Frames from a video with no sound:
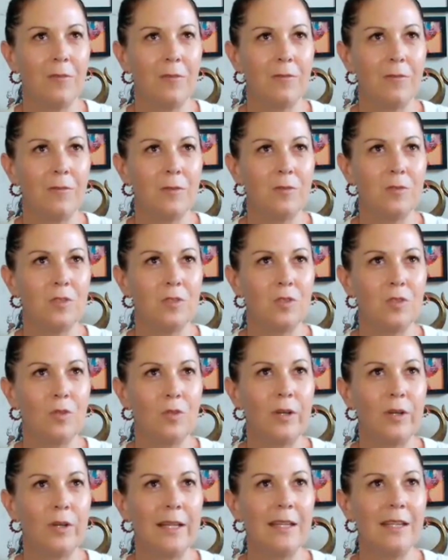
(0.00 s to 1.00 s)
You feel
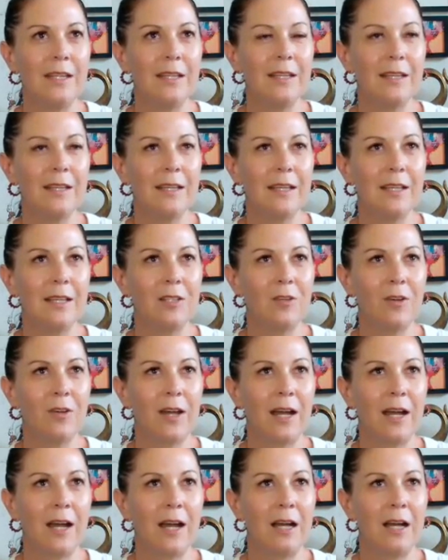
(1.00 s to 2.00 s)
joy in
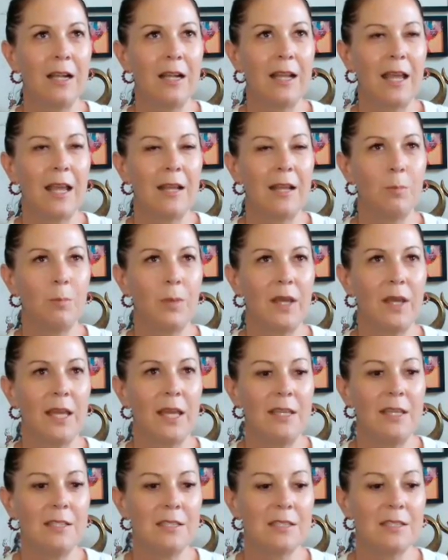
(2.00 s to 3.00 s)
your heart and
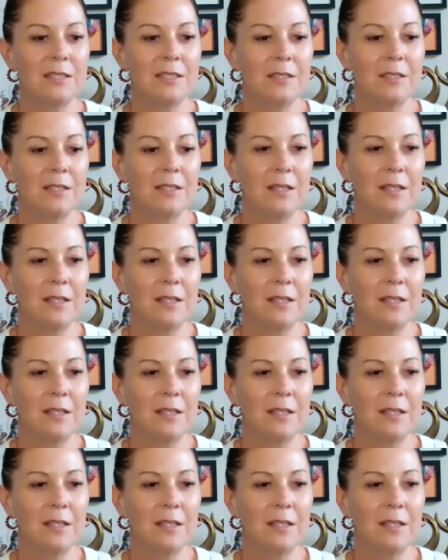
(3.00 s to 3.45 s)
peace.